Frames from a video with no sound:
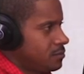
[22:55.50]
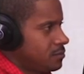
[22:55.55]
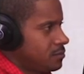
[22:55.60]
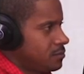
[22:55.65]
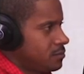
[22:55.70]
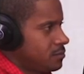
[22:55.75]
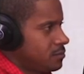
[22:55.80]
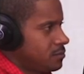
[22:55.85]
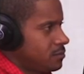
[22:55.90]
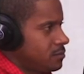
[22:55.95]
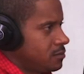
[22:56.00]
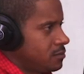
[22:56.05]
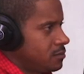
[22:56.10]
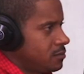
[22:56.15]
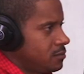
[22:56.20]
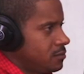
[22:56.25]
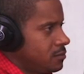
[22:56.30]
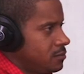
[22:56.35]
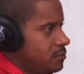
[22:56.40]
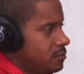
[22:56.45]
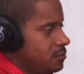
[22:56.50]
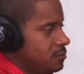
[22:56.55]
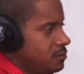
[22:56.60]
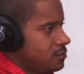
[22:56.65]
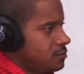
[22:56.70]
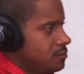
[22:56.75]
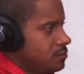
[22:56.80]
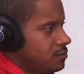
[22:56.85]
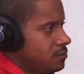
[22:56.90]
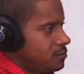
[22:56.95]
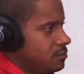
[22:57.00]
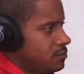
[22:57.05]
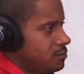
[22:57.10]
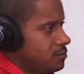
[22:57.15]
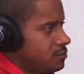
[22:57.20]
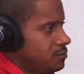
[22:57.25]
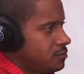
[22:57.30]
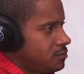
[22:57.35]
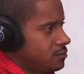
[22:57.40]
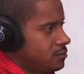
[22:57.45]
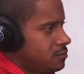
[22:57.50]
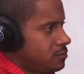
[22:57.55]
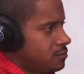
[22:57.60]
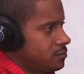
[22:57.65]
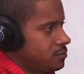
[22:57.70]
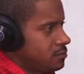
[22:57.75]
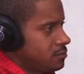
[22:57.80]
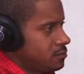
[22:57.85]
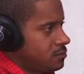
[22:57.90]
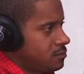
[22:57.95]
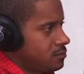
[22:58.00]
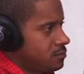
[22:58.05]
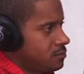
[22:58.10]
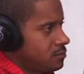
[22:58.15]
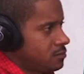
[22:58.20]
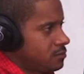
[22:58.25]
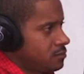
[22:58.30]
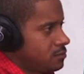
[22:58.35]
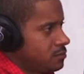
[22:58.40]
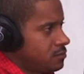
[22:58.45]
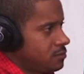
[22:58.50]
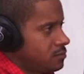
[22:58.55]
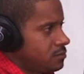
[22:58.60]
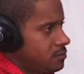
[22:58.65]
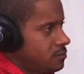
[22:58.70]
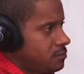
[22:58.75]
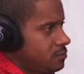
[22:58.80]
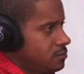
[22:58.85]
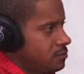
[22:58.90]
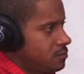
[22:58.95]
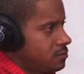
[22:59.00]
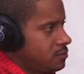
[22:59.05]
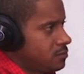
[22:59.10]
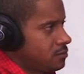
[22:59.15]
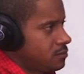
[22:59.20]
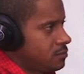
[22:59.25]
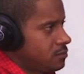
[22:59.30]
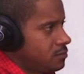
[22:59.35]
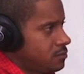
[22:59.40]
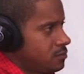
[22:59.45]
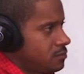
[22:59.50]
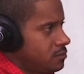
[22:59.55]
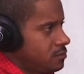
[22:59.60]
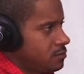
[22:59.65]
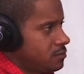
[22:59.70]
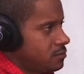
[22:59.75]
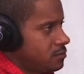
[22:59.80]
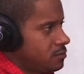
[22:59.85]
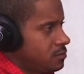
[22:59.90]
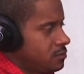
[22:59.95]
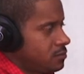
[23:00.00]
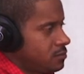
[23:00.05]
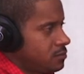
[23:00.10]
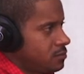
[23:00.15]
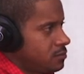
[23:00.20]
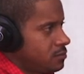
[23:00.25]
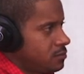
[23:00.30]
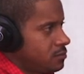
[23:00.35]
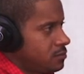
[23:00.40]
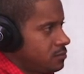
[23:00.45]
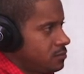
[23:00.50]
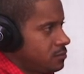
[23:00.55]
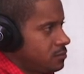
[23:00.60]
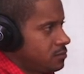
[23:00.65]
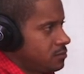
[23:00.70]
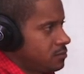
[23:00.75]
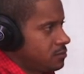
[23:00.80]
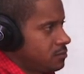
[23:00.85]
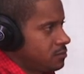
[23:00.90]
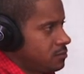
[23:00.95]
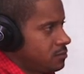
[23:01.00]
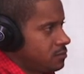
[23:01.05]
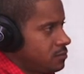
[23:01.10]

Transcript: The person shown says nothing.